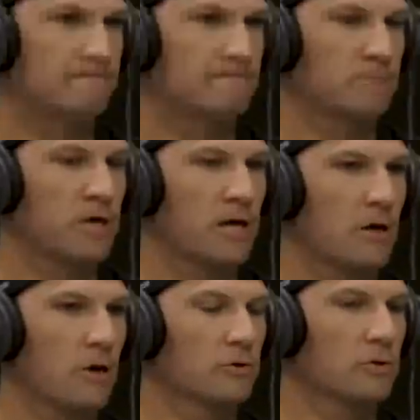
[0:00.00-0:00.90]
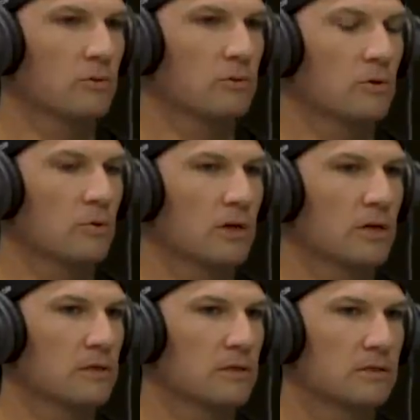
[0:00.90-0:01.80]
Yeah, only with the
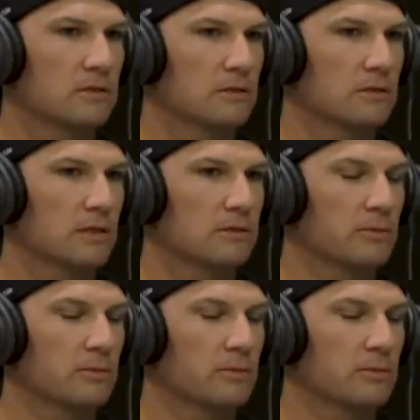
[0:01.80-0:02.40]
one that's